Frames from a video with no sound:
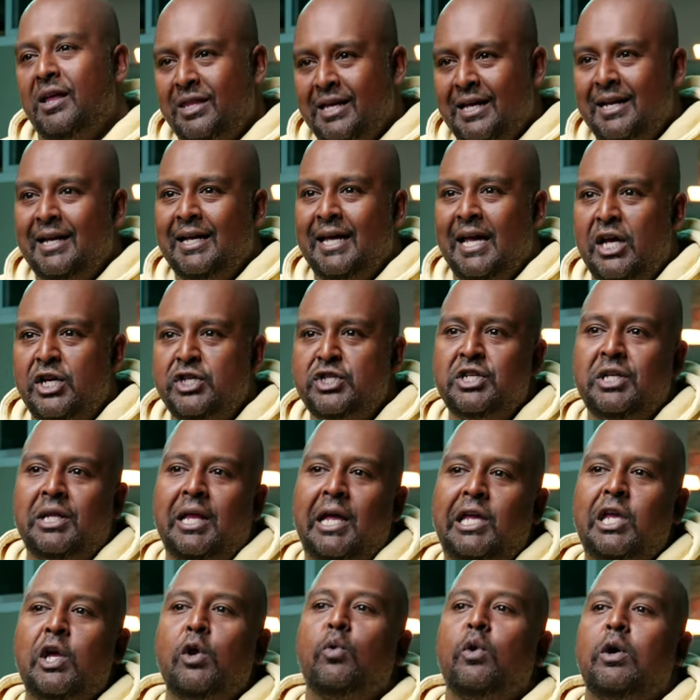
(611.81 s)
authentication
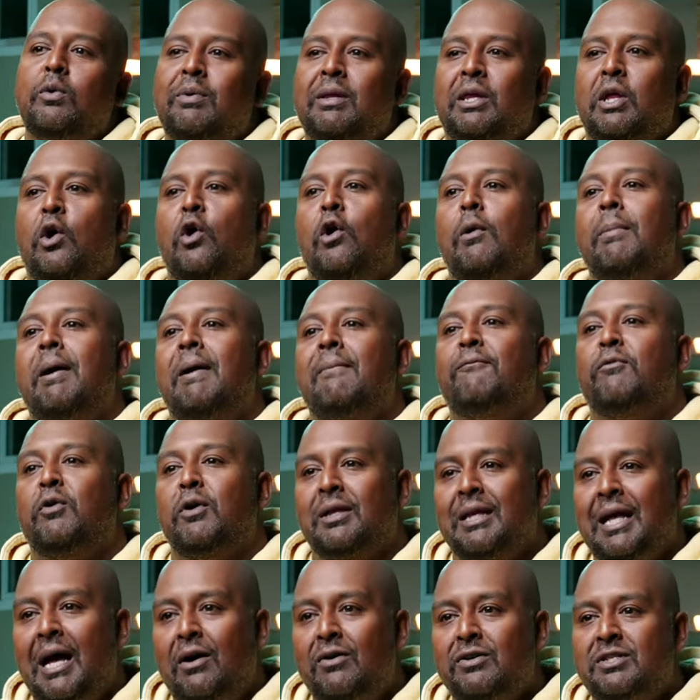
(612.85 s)
like you would with the Home Hub
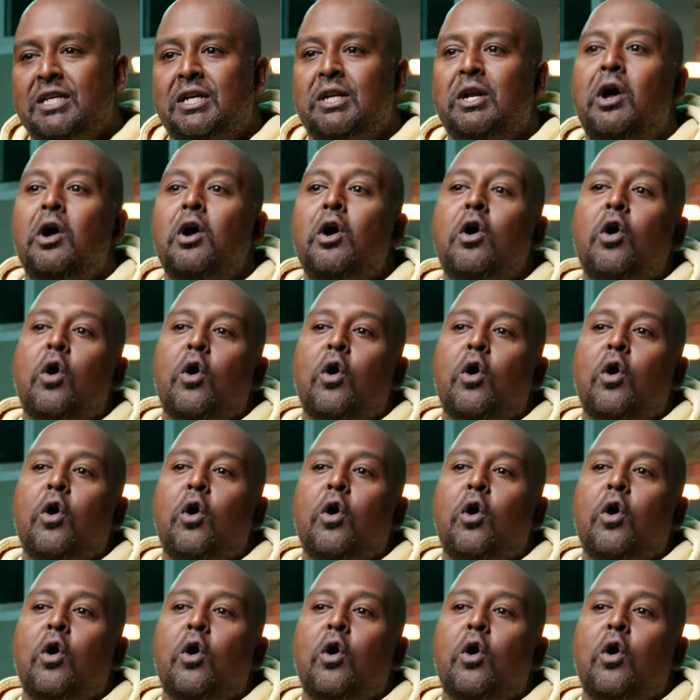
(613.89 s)
4000